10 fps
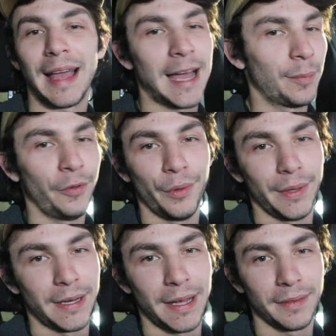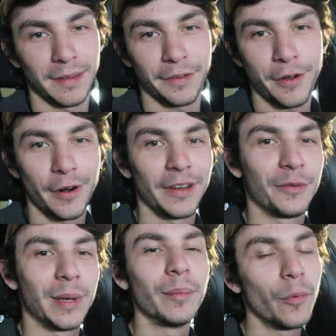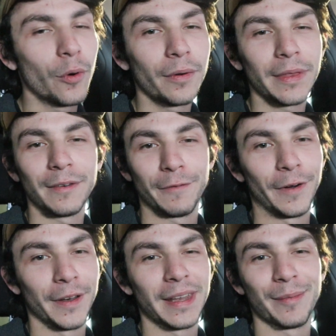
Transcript: Absolutely not. This car has been more than fun,